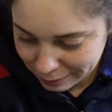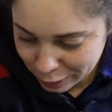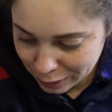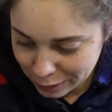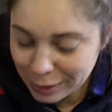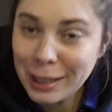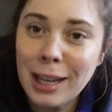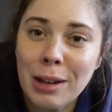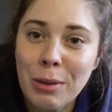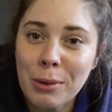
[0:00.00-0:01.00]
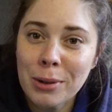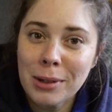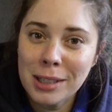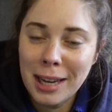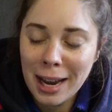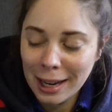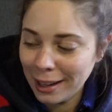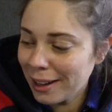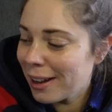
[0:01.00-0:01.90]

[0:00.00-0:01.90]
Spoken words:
just get through today.